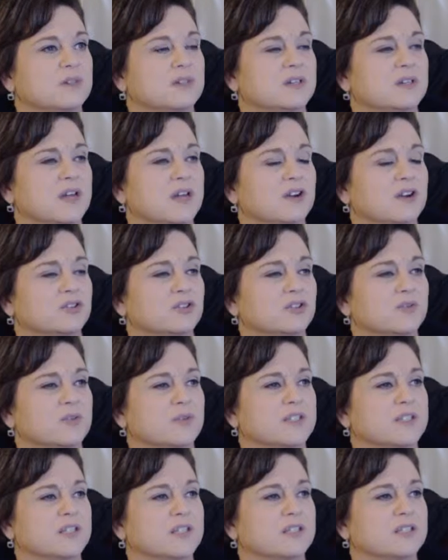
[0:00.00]

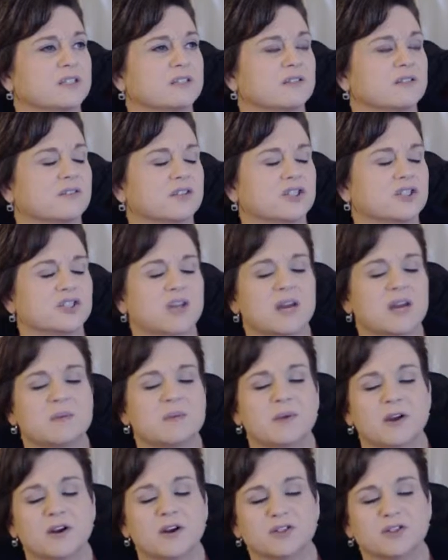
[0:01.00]
characteristics, the shape
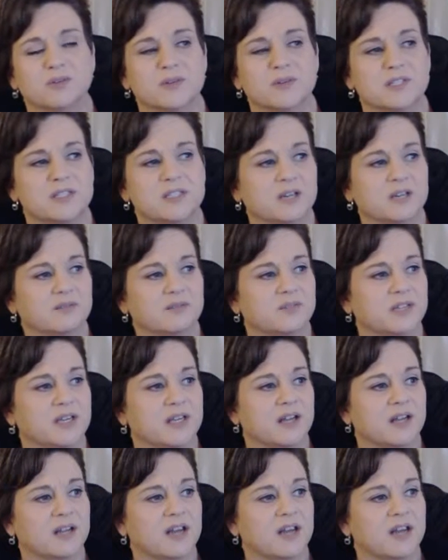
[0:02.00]
characteristic of
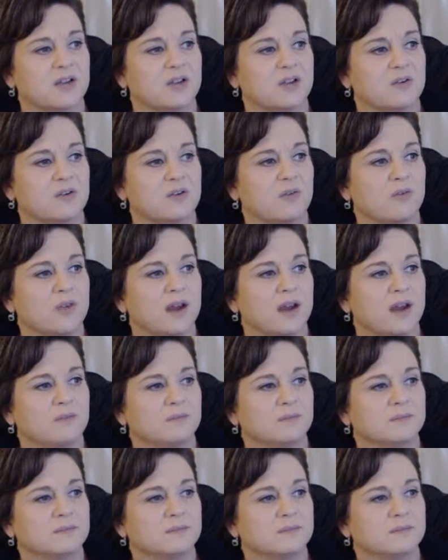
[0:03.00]
DNA, you know that.